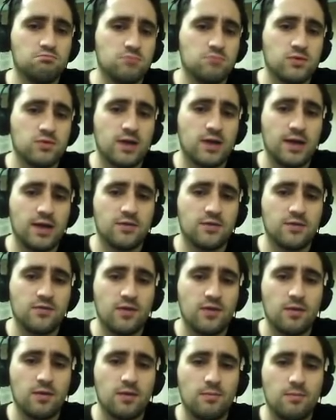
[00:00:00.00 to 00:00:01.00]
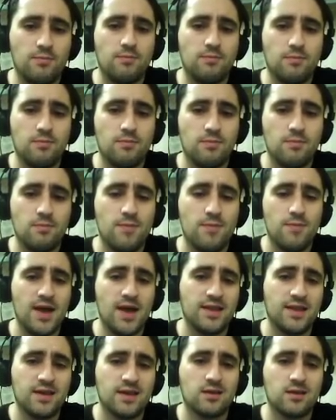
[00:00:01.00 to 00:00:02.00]
kind of
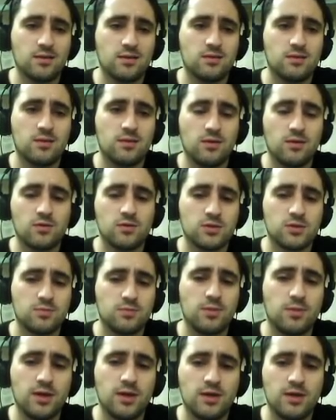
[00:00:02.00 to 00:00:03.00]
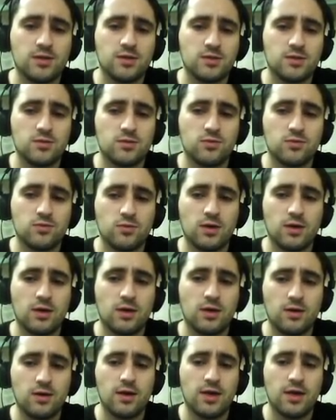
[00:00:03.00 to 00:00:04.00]
banning those players who
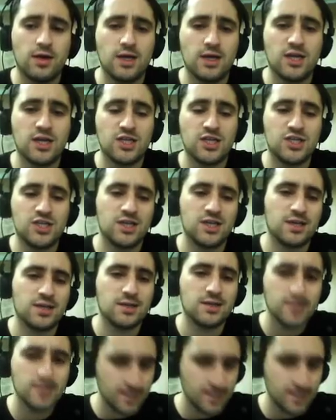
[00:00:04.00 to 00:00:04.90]
are cheating.